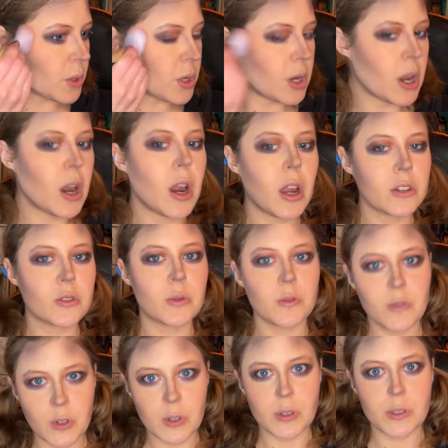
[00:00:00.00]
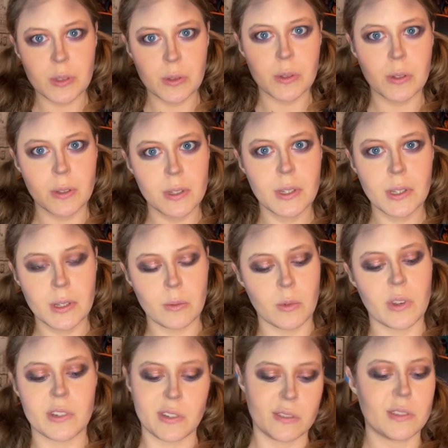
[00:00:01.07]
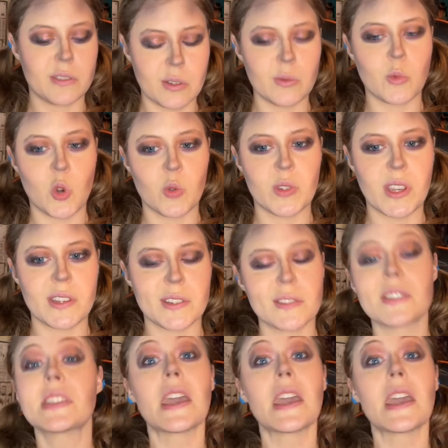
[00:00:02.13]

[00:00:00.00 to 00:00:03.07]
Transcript: controversial, well, I shouldn't do quotations.